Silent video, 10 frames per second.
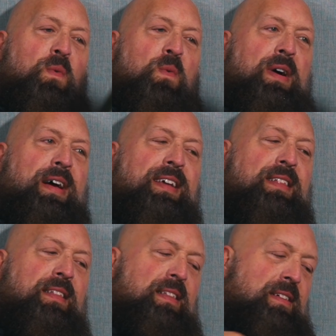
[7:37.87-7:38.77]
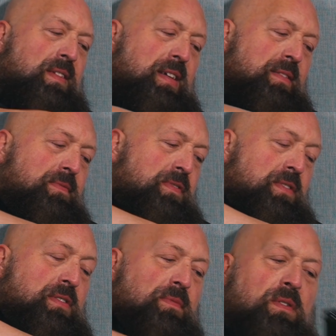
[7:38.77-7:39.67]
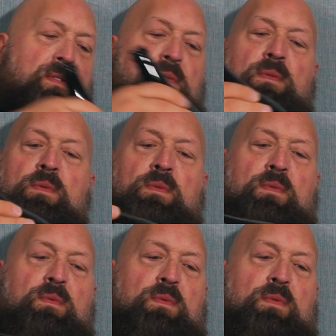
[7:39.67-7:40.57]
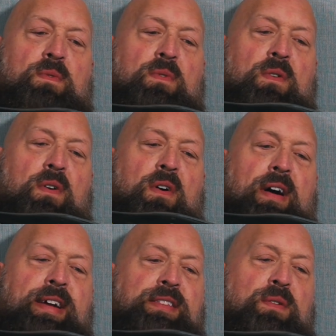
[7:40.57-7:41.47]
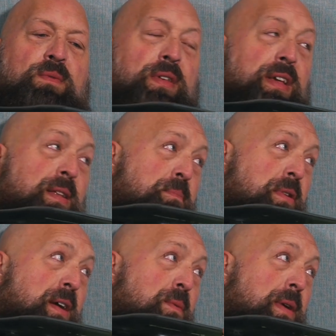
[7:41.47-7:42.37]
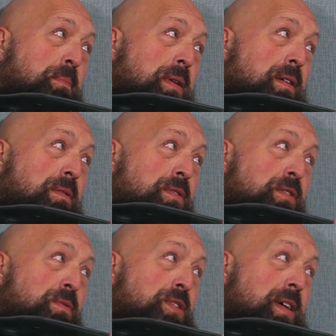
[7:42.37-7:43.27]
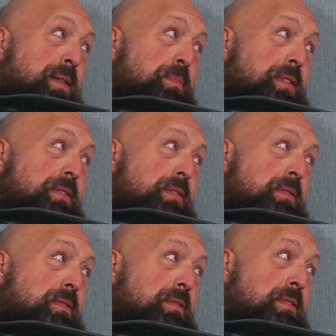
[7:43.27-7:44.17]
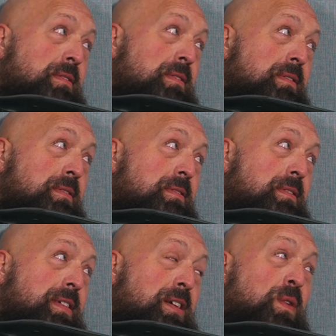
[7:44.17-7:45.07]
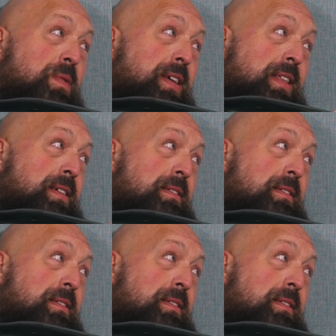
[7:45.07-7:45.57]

Why? Okay, first of all, I don't need a Breakaway bottle to do giant business. Okay. I don't need it.